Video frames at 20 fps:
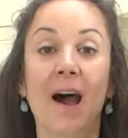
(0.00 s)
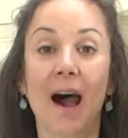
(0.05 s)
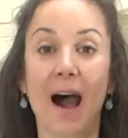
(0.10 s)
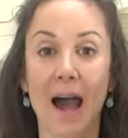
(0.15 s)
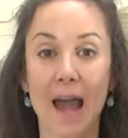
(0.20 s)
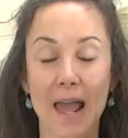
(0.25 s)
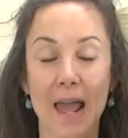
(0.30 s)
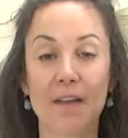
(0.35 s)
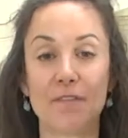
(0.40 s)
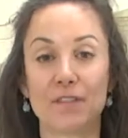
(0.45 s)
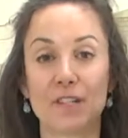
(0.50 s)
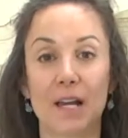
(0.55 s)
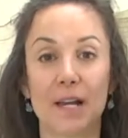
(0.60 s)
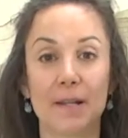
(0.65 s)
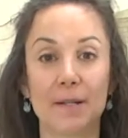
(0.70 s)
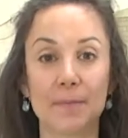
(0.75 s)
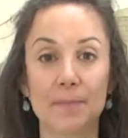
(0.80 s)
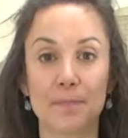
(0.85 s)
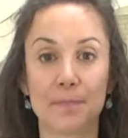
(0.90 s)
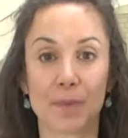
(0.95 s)
I have
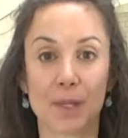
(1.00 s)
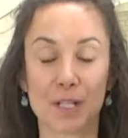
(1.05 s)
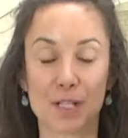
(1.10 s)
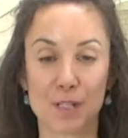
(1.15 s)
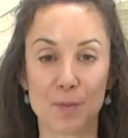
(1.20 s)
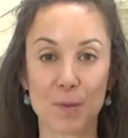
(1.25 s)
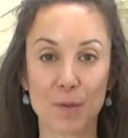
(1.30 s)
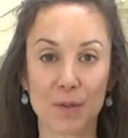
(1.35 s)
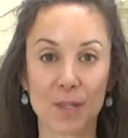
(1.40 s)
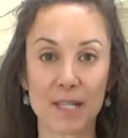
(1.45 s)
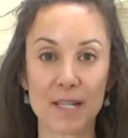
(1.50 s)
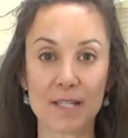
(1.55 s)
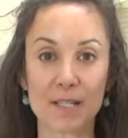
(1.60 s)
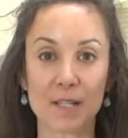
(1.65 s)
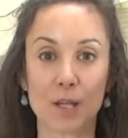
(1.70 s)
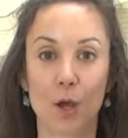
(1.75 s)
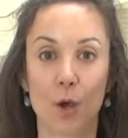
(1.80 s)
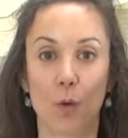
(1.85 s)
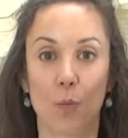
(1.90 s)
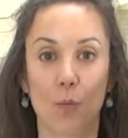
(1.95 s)
done smoothies